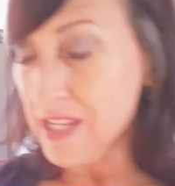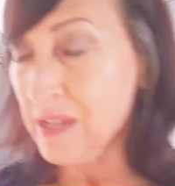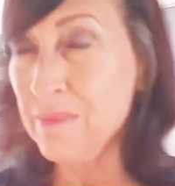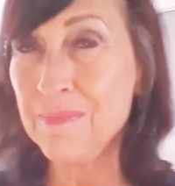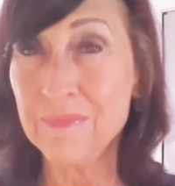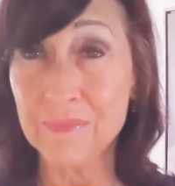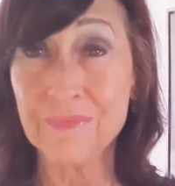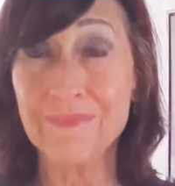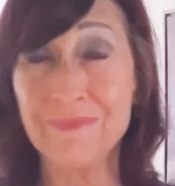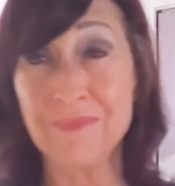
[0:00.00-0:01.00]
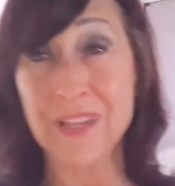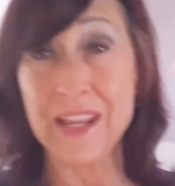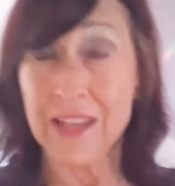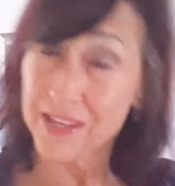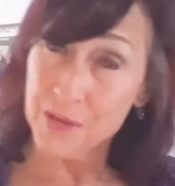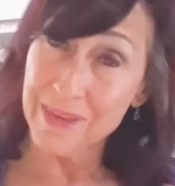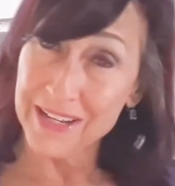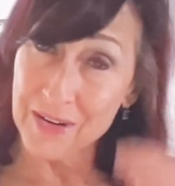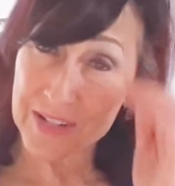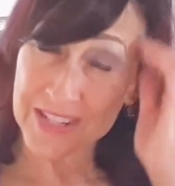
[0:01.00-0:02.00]
seem, and you
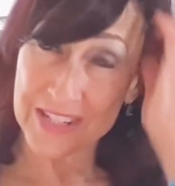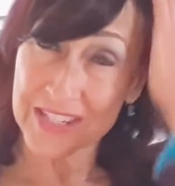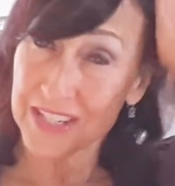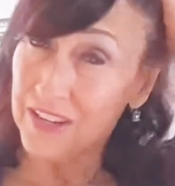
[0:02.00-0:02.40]
might notice this